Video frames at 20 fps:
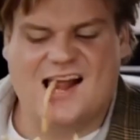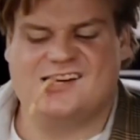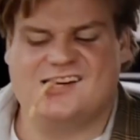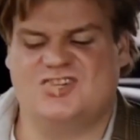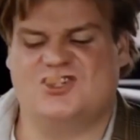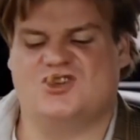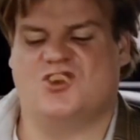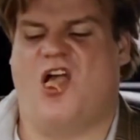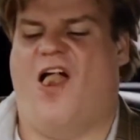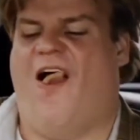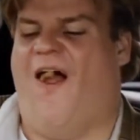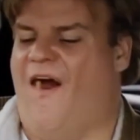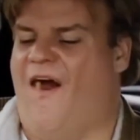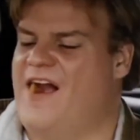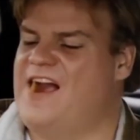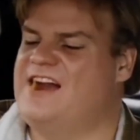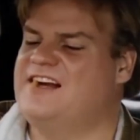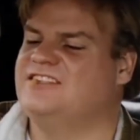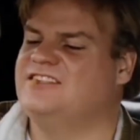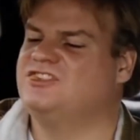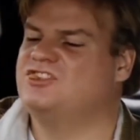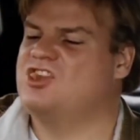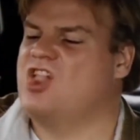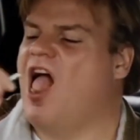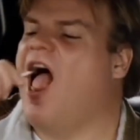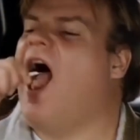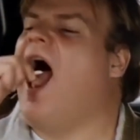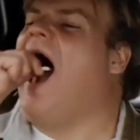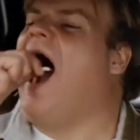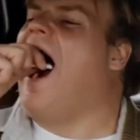are an awesome
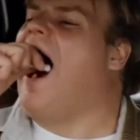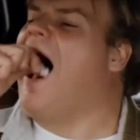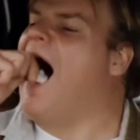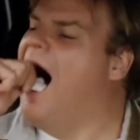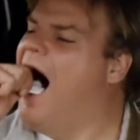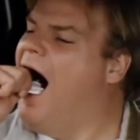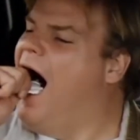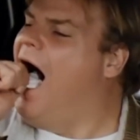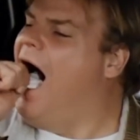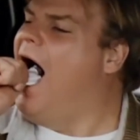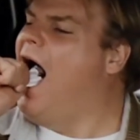team together,